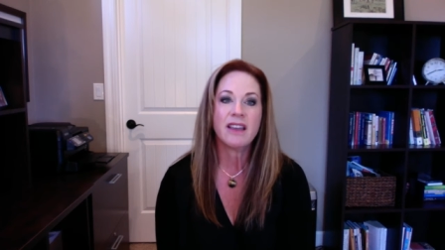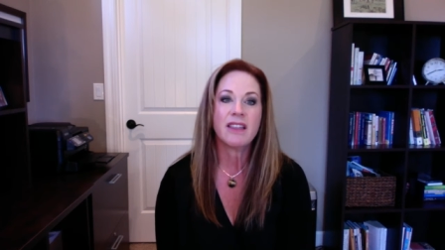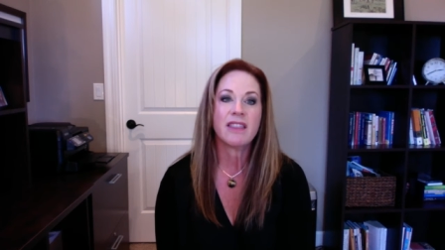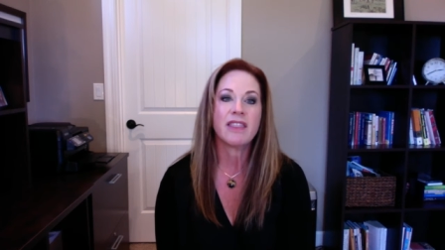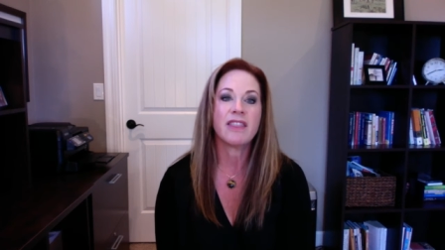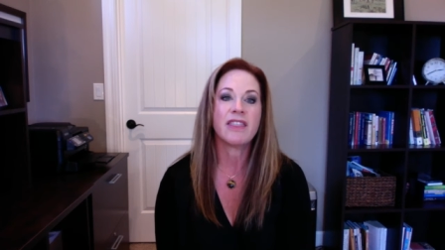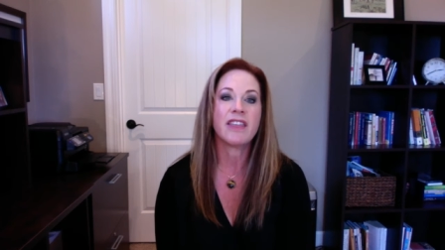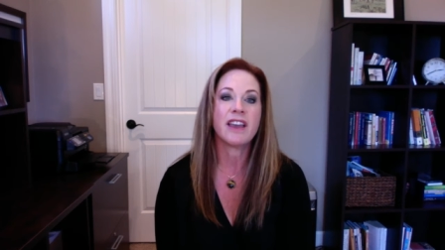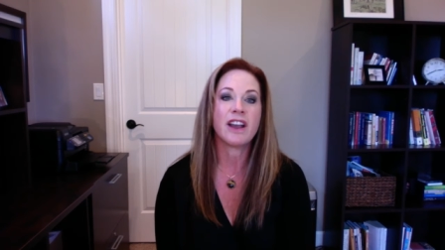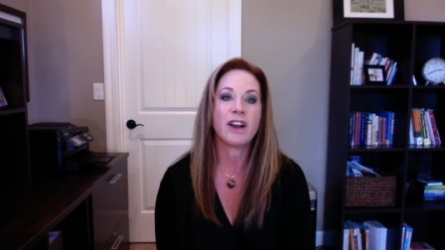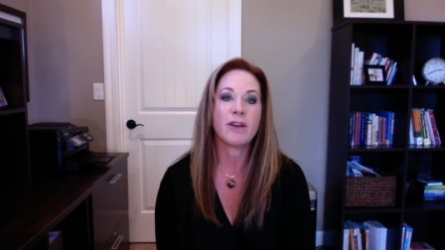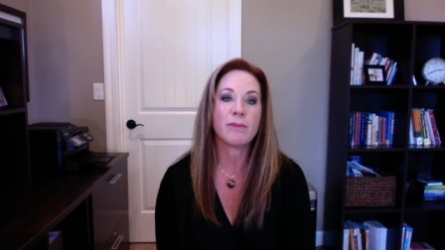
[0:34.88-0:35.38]

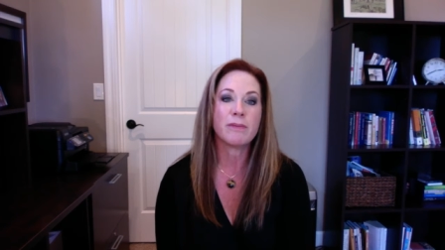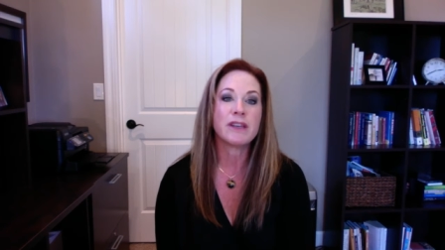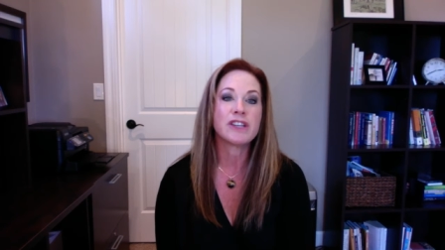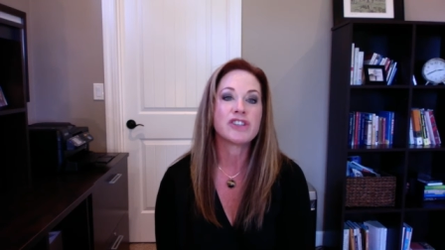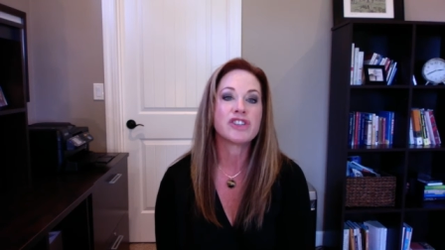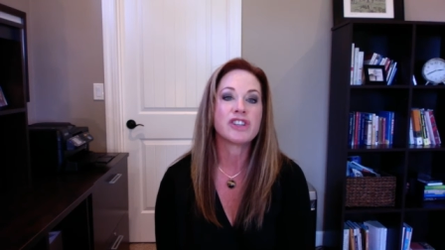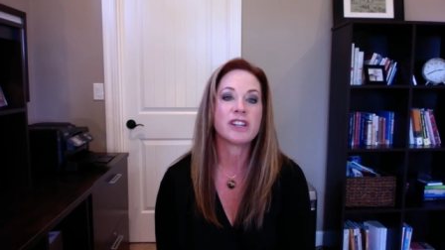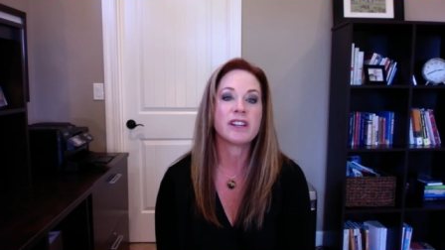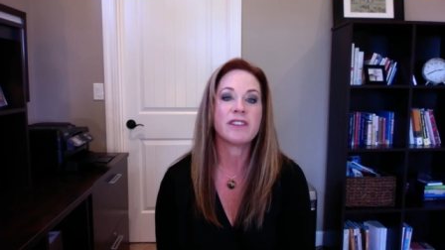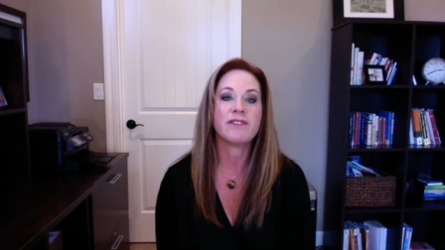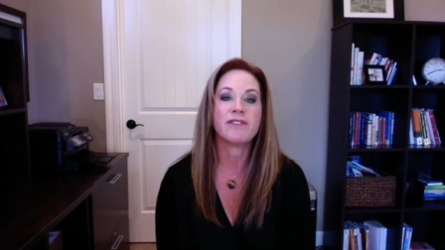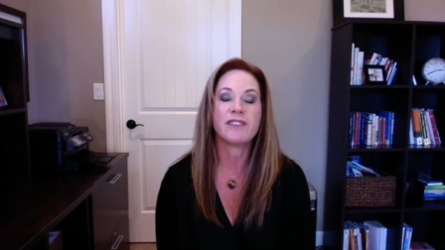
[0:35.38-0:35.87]
Their
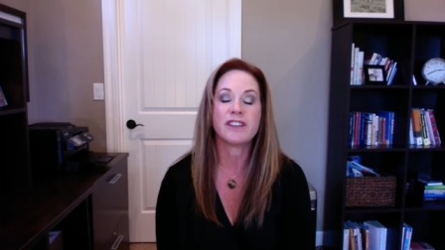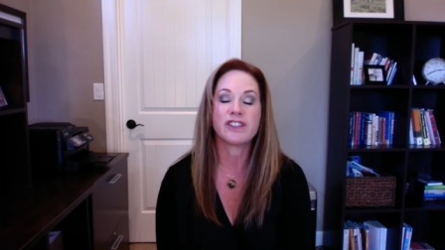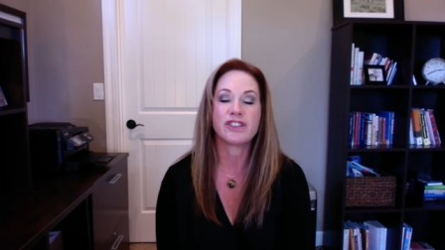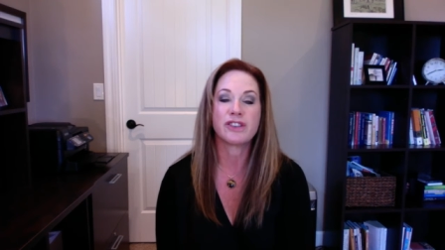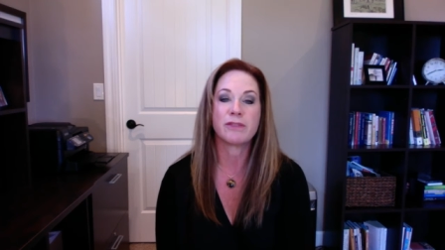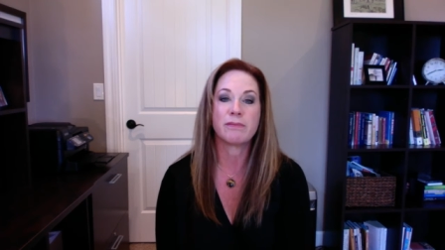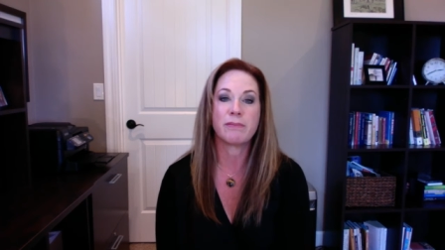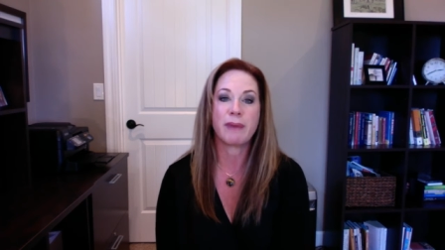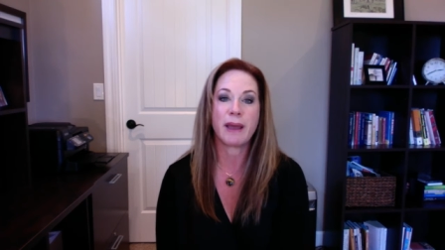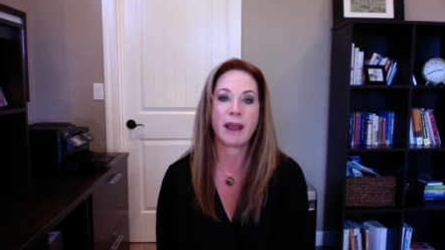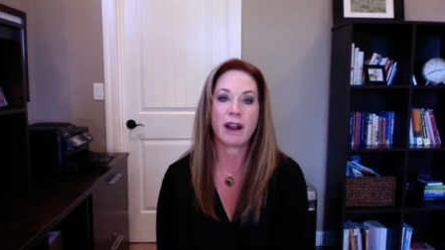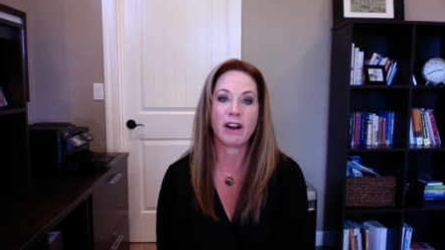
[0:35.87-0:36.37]
mission and
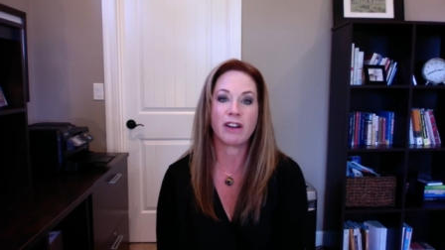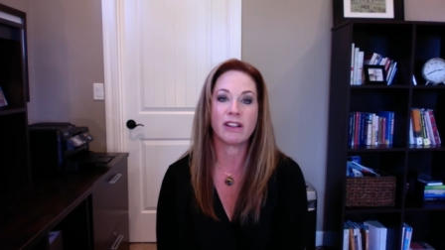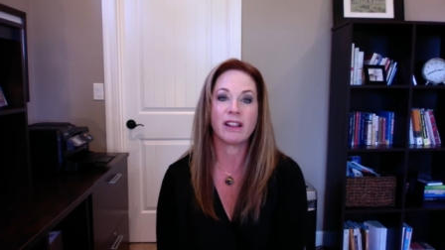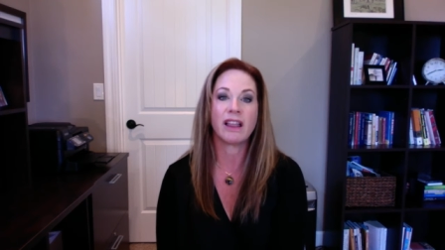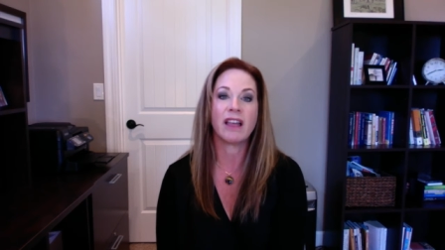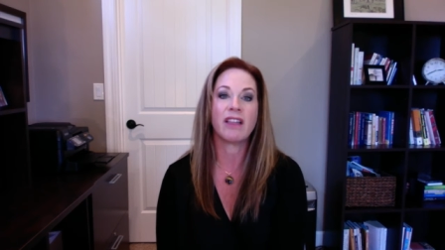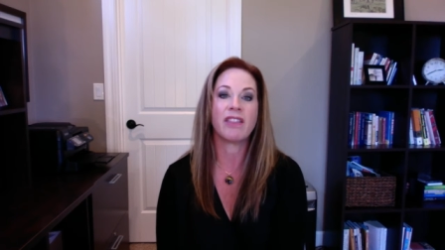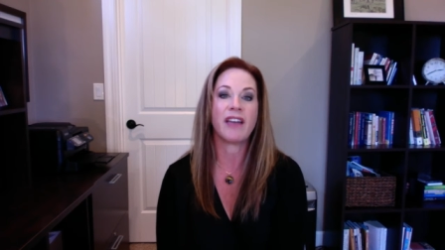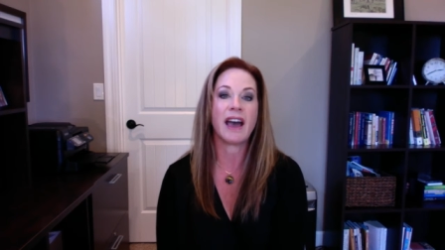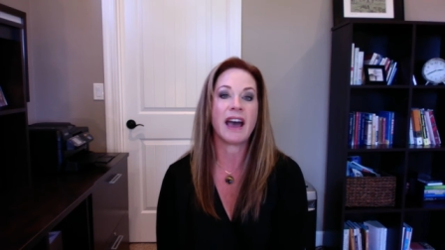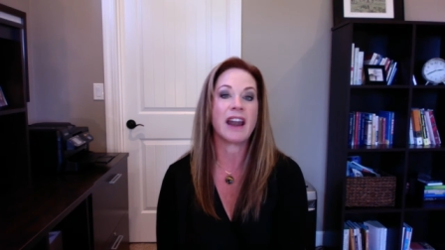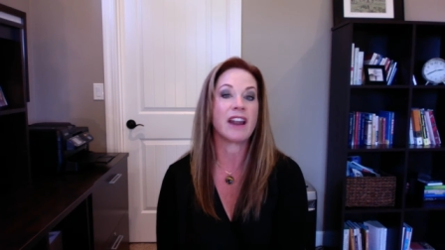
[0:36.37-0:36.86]
vision
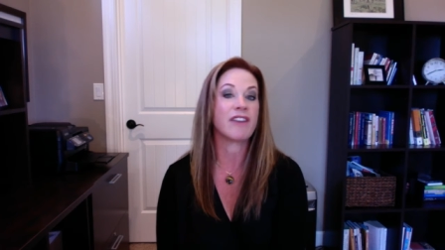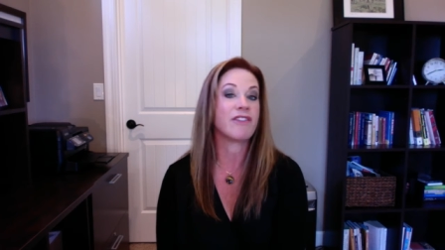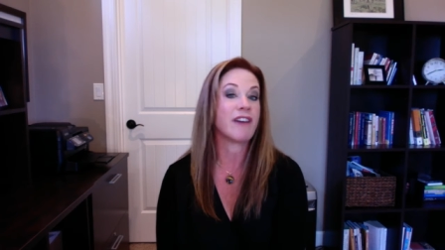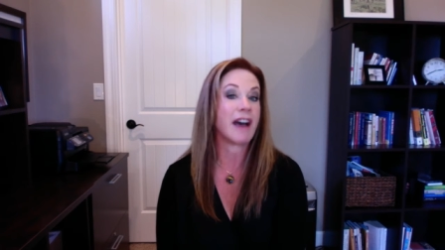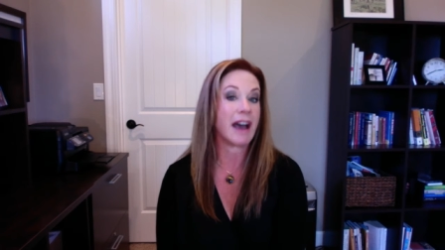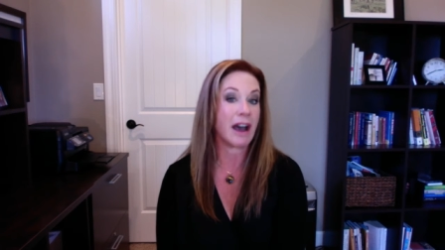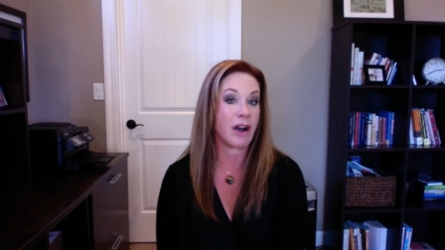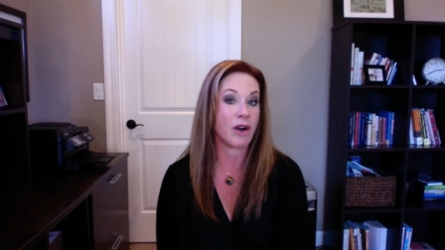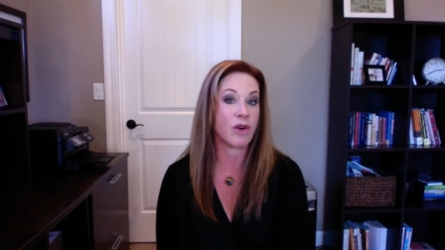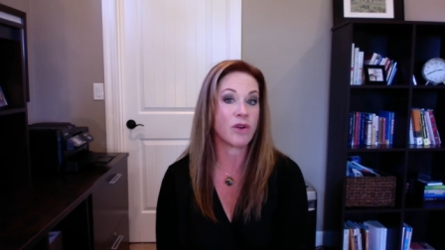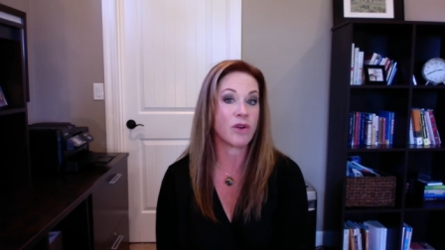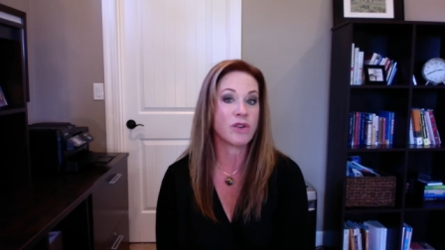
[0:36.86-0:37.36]
parallel that of
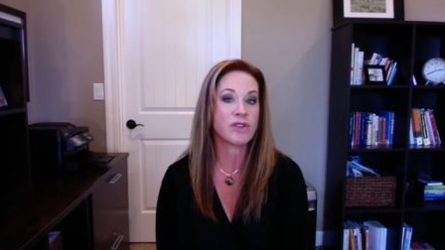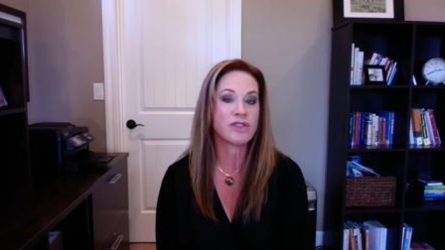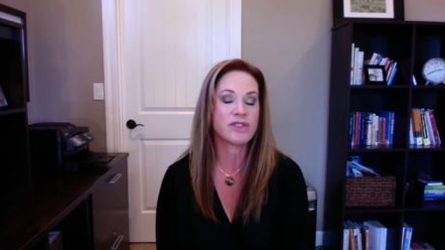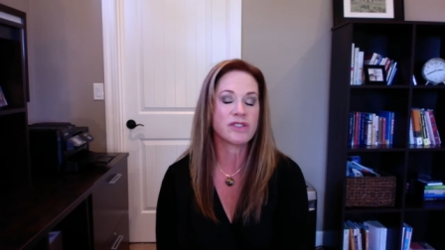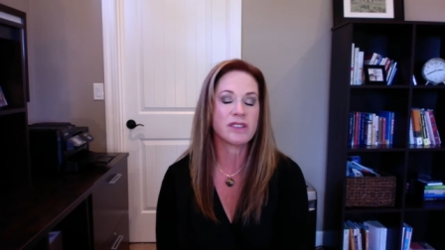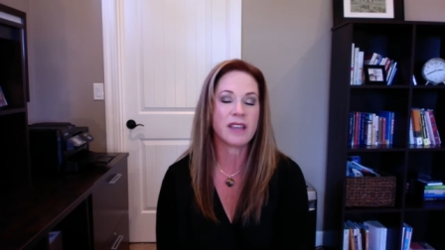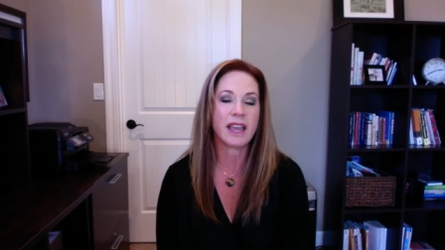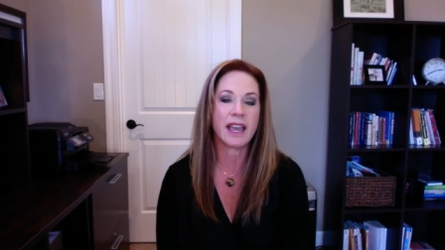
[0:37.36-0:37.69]
ours,